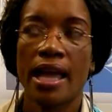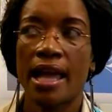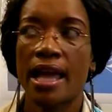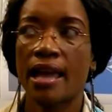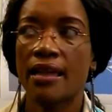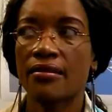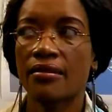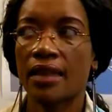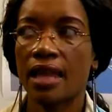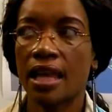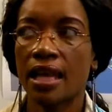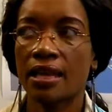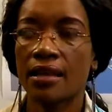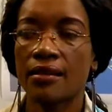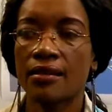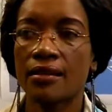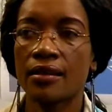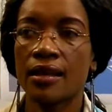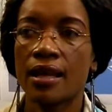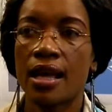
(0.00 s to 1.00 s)
And then
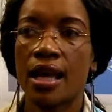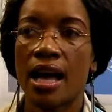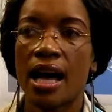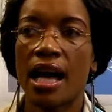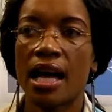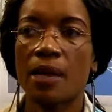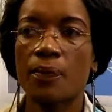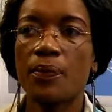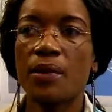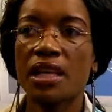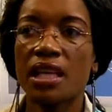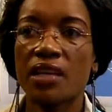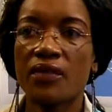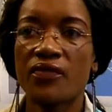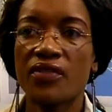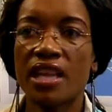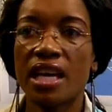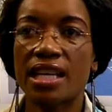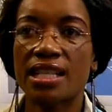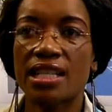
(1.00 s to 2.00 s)
I believe
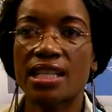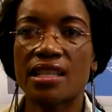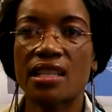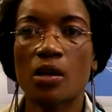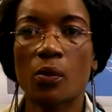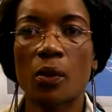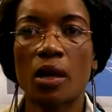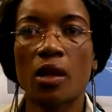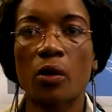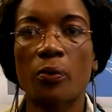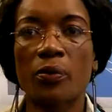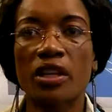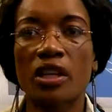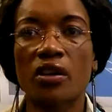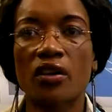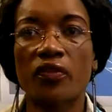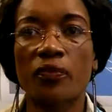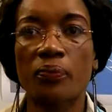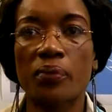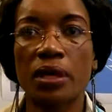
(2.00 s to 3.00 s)
that in the well-being
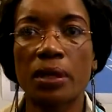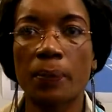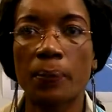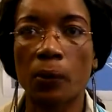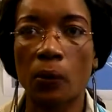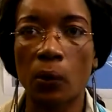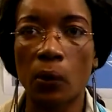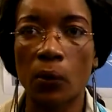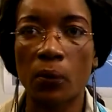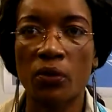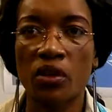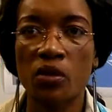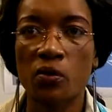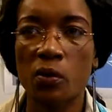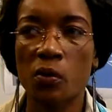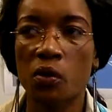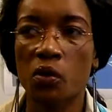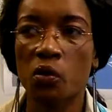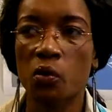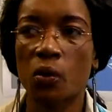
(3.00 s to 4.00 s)
of people, most
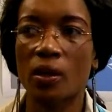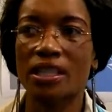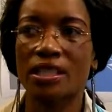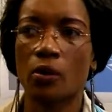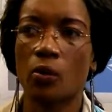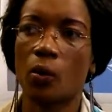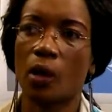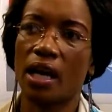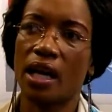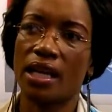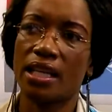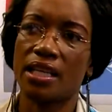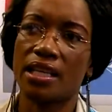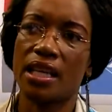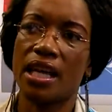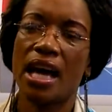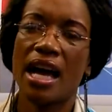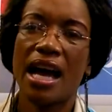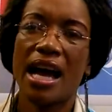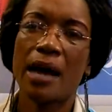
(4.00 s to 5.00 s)
people would wonder why
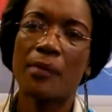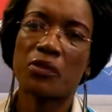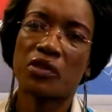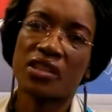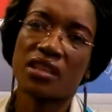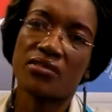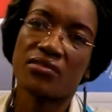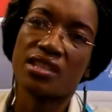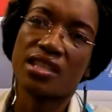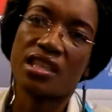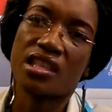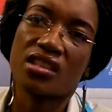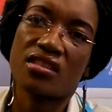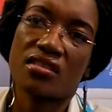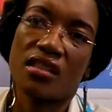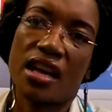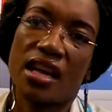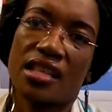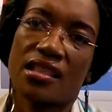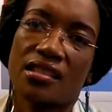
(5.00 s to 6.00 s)
I'm not a research
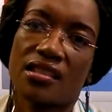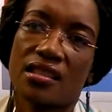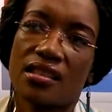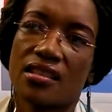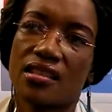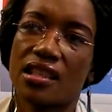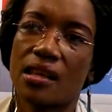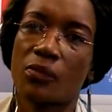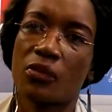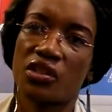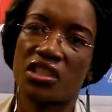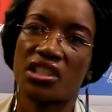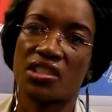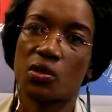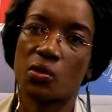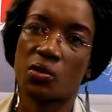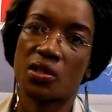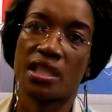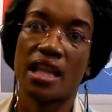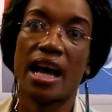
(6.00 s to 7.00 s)
scientist, I'm not into
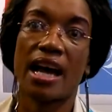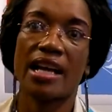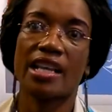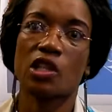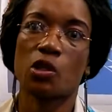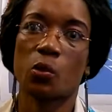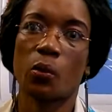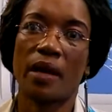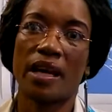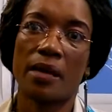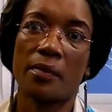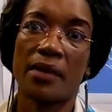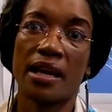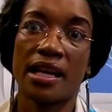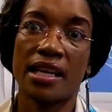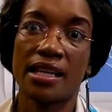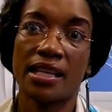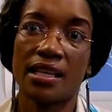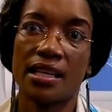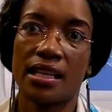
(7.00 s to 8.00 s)
science, why am I
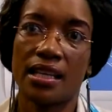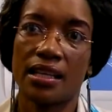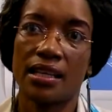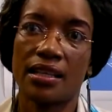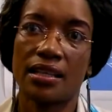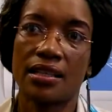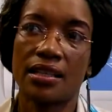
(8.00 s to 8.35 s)
here?